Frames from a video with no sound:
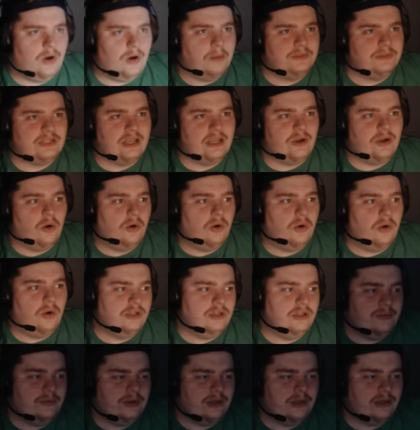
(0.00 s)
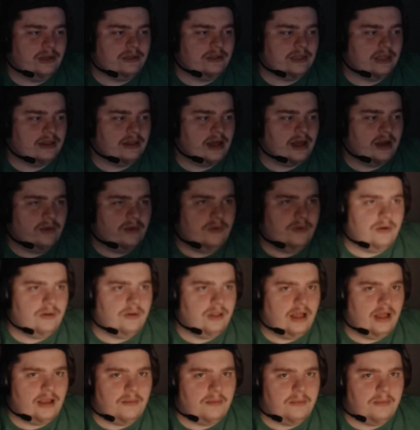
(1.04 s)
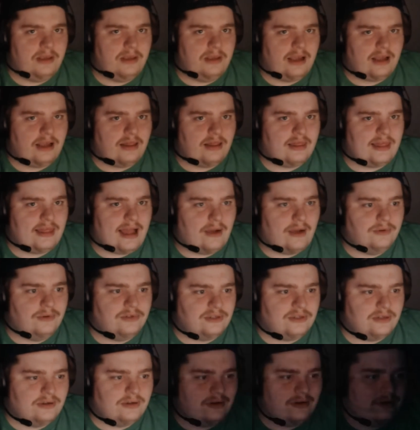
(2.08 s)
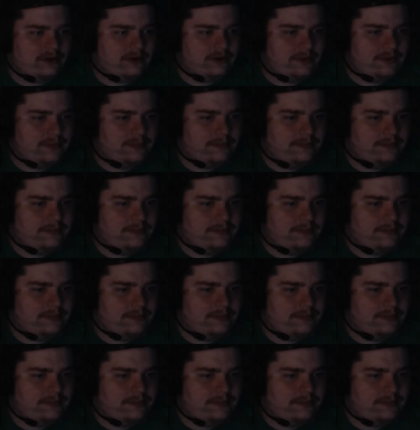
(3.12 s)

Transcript: Well, I'm saying only because I thought it would like be like 1,000.